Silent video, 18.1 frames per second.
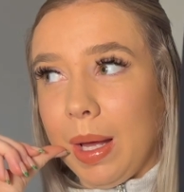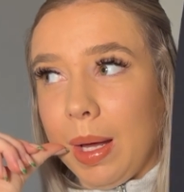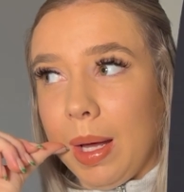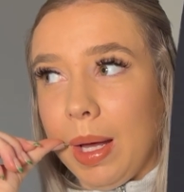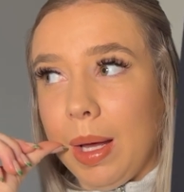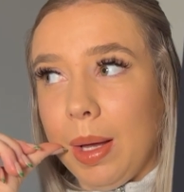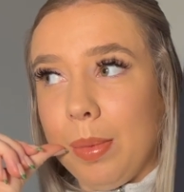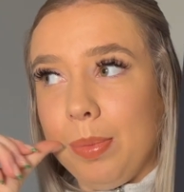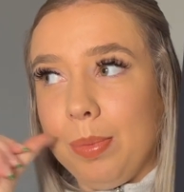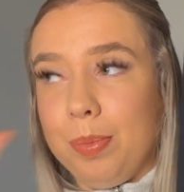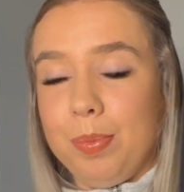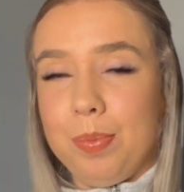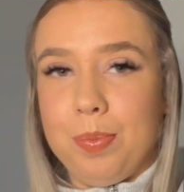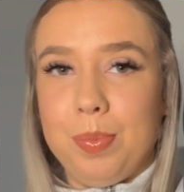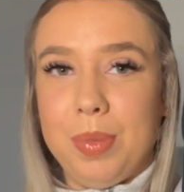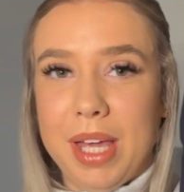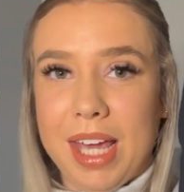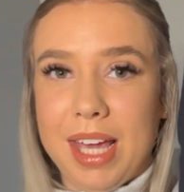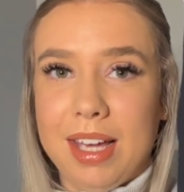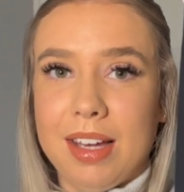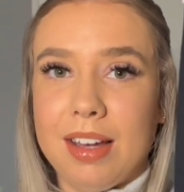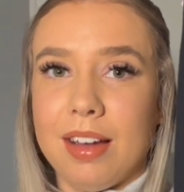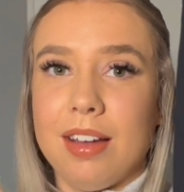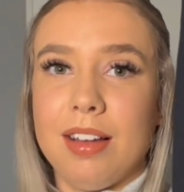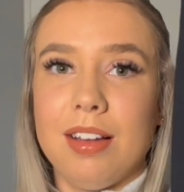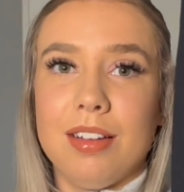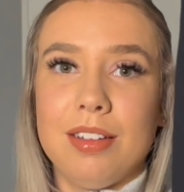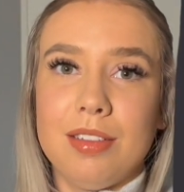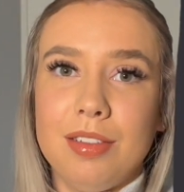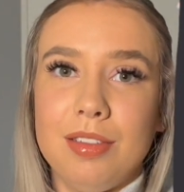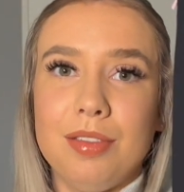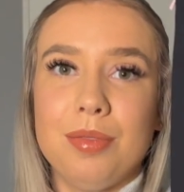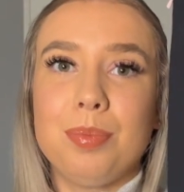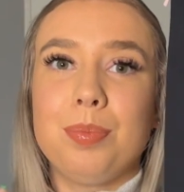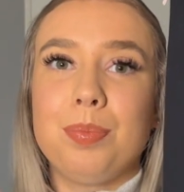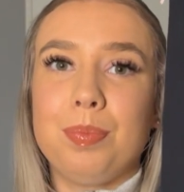a big
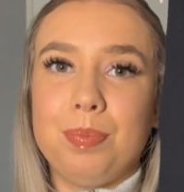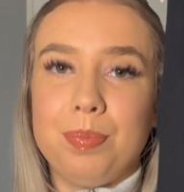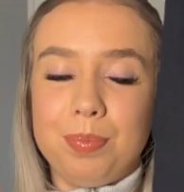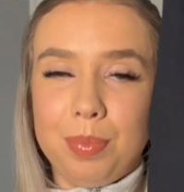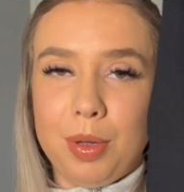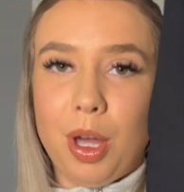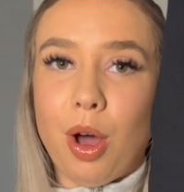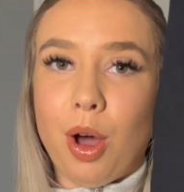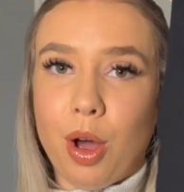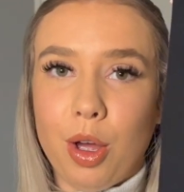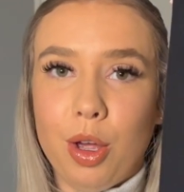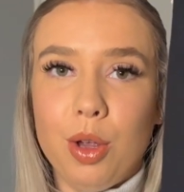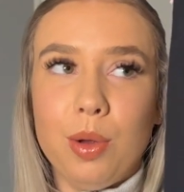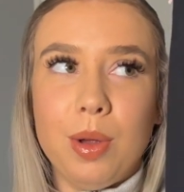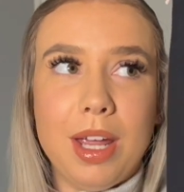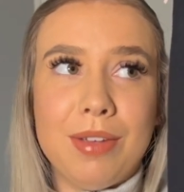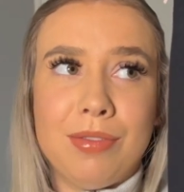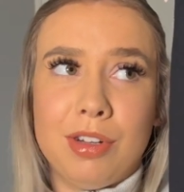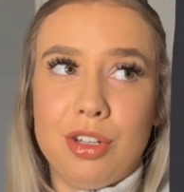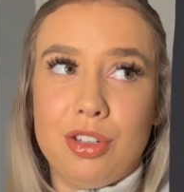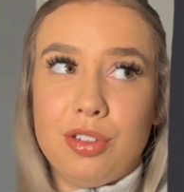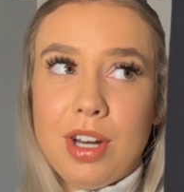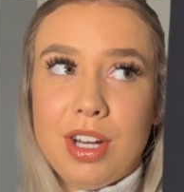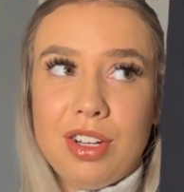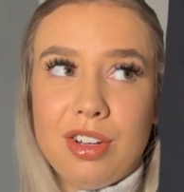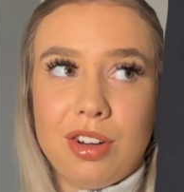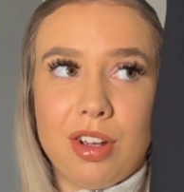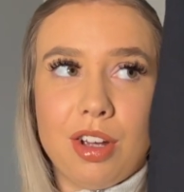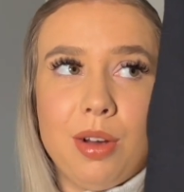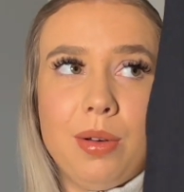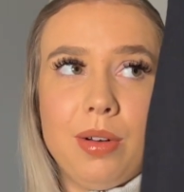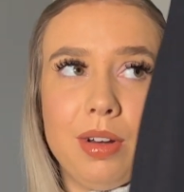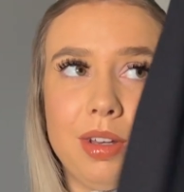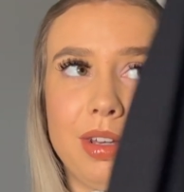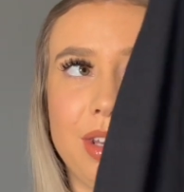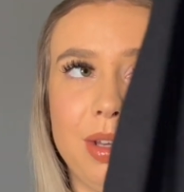coat, even a trench coat would
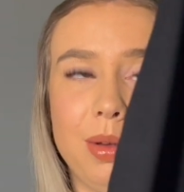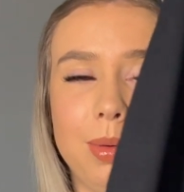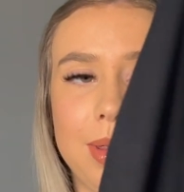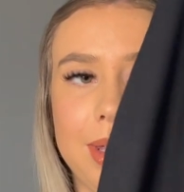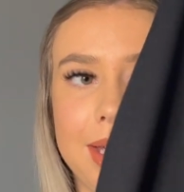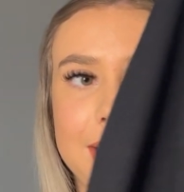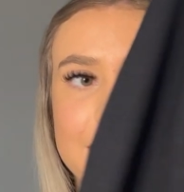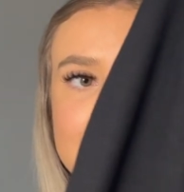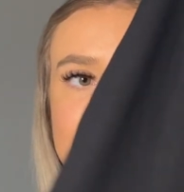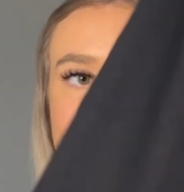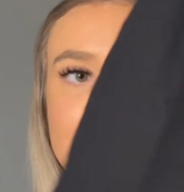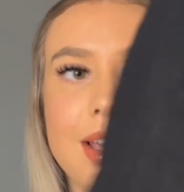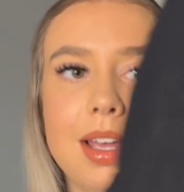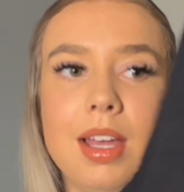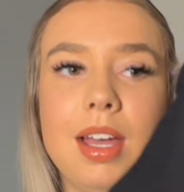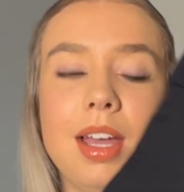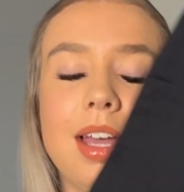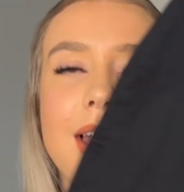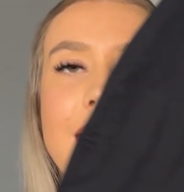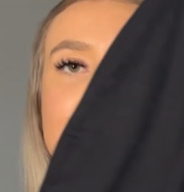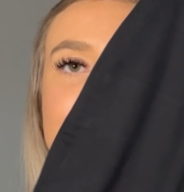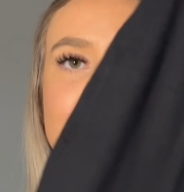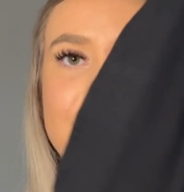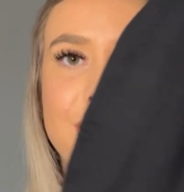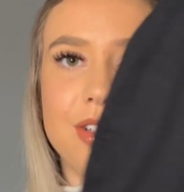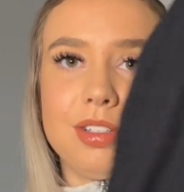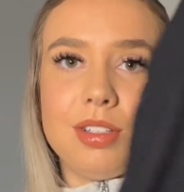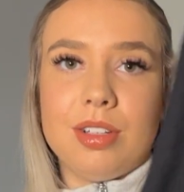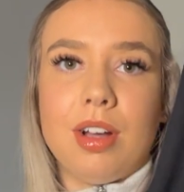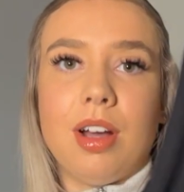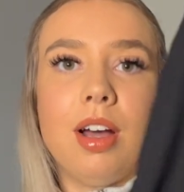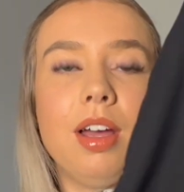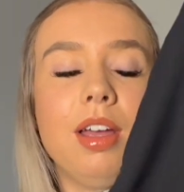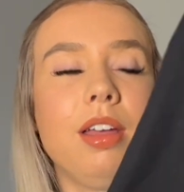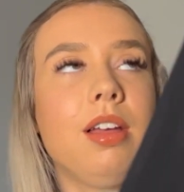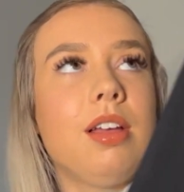look cute with this, and you're good to
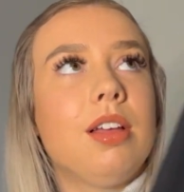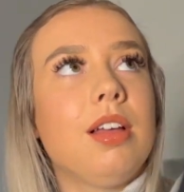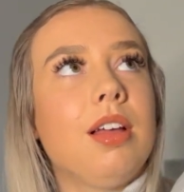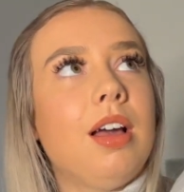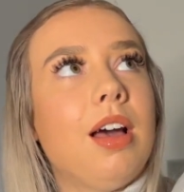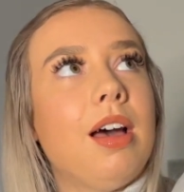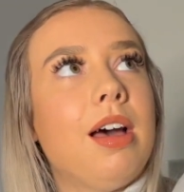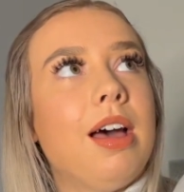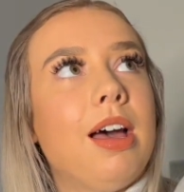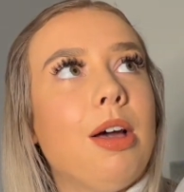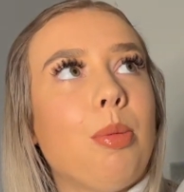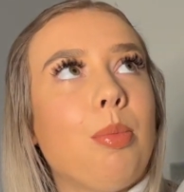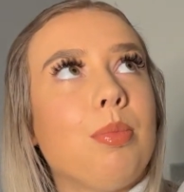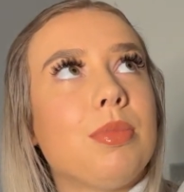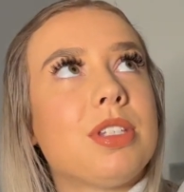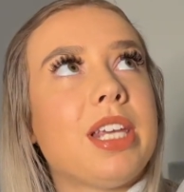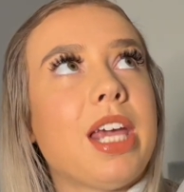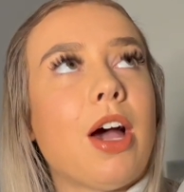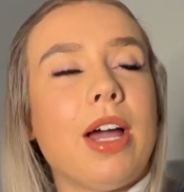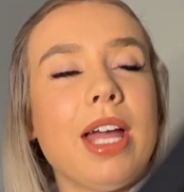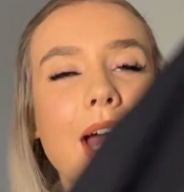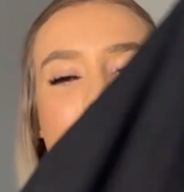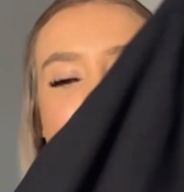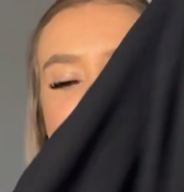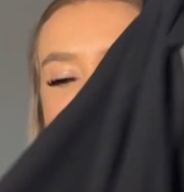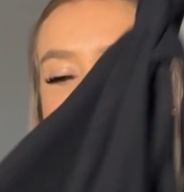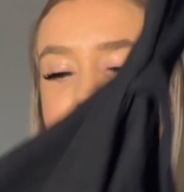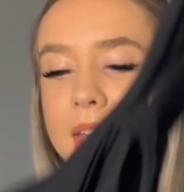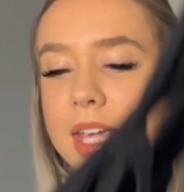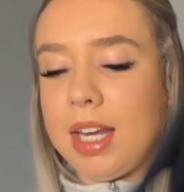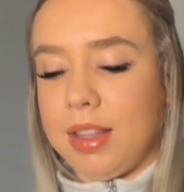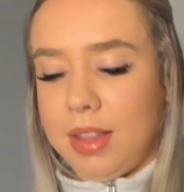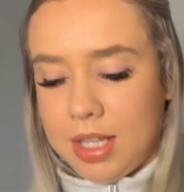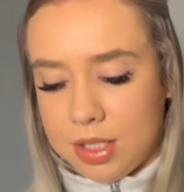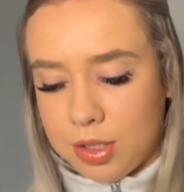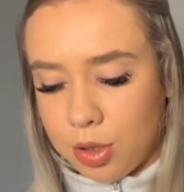go. So yeah, I am thinking
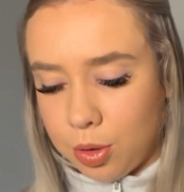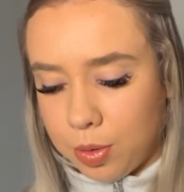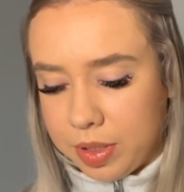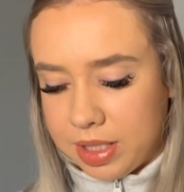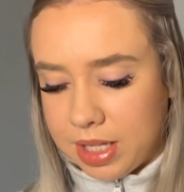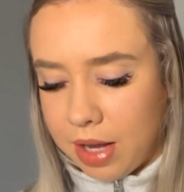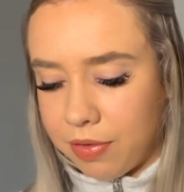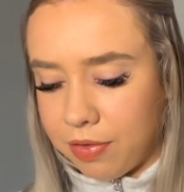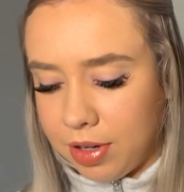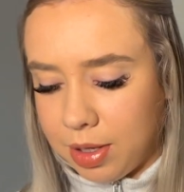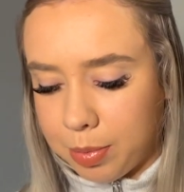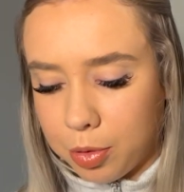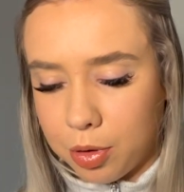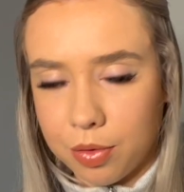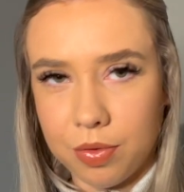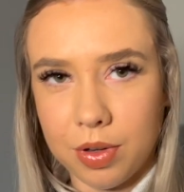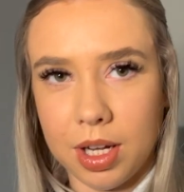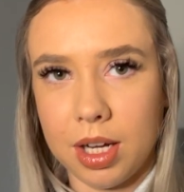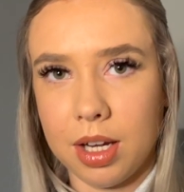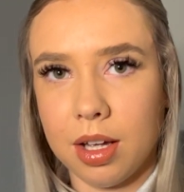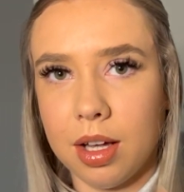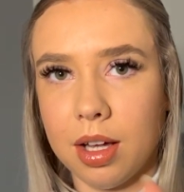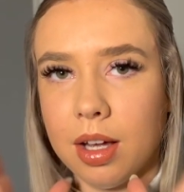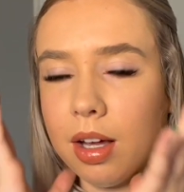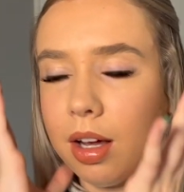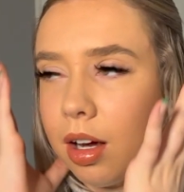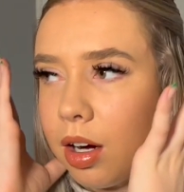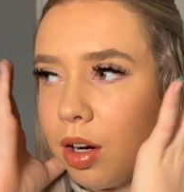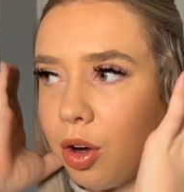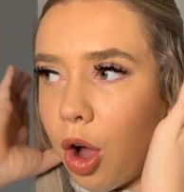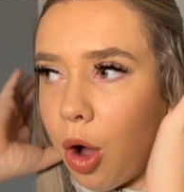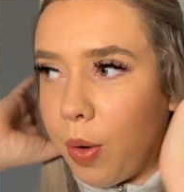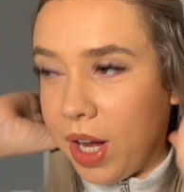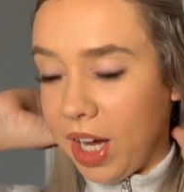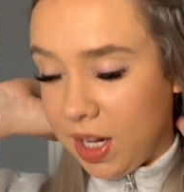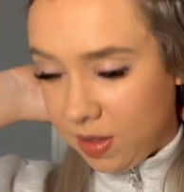this haul is definitely more of like a
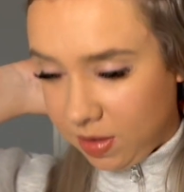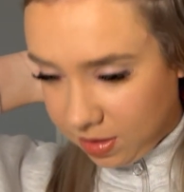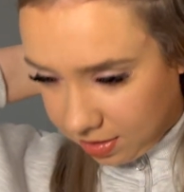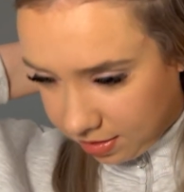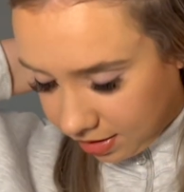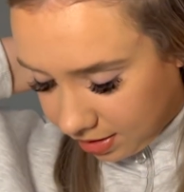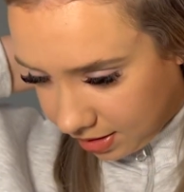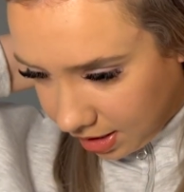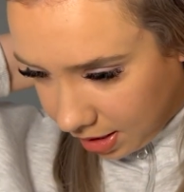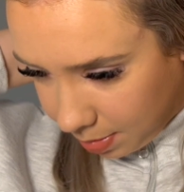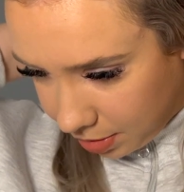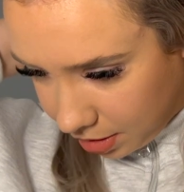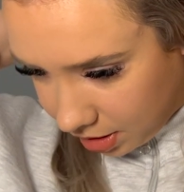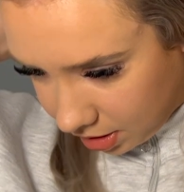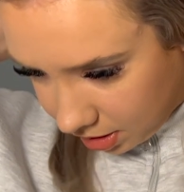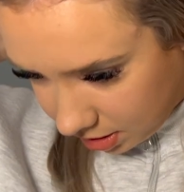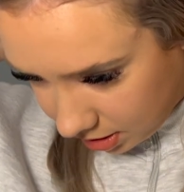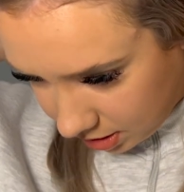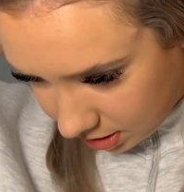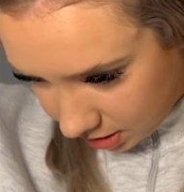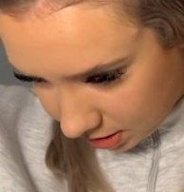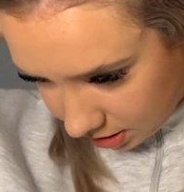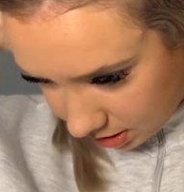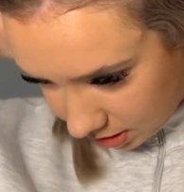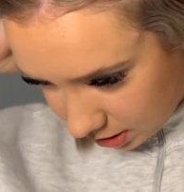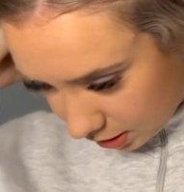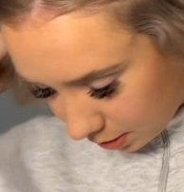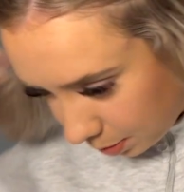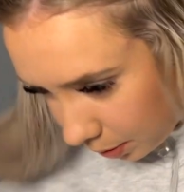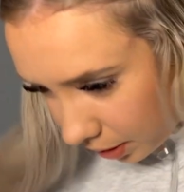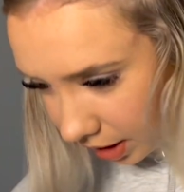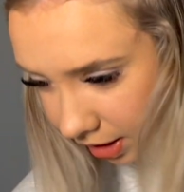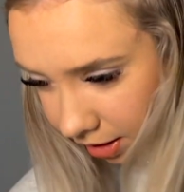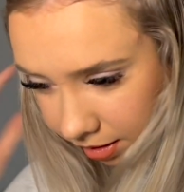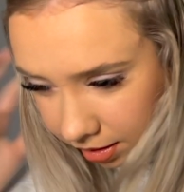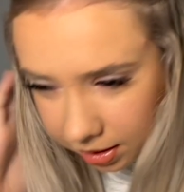going into the summer,
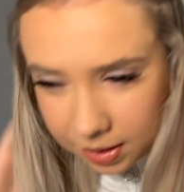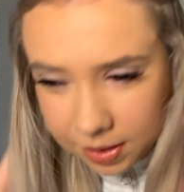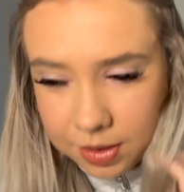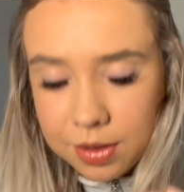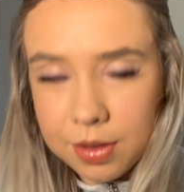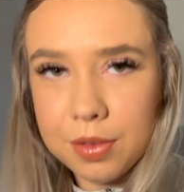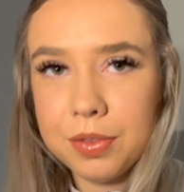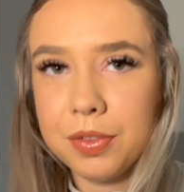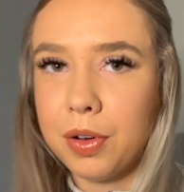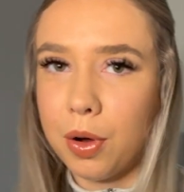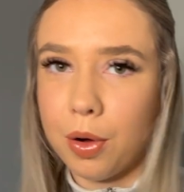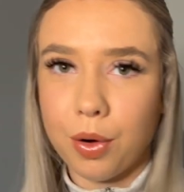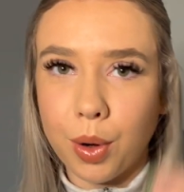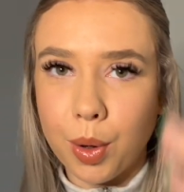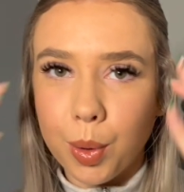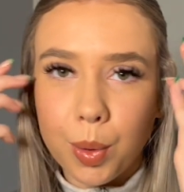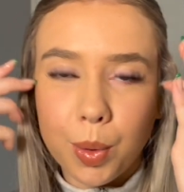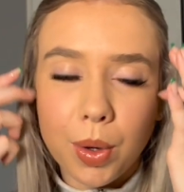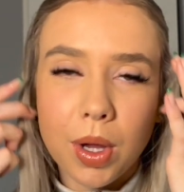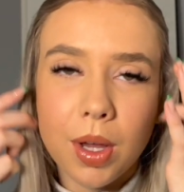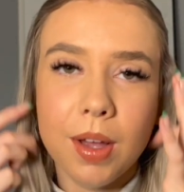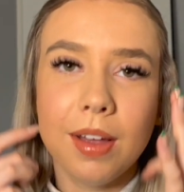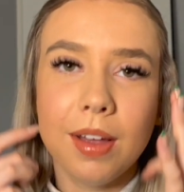spring kind of haul,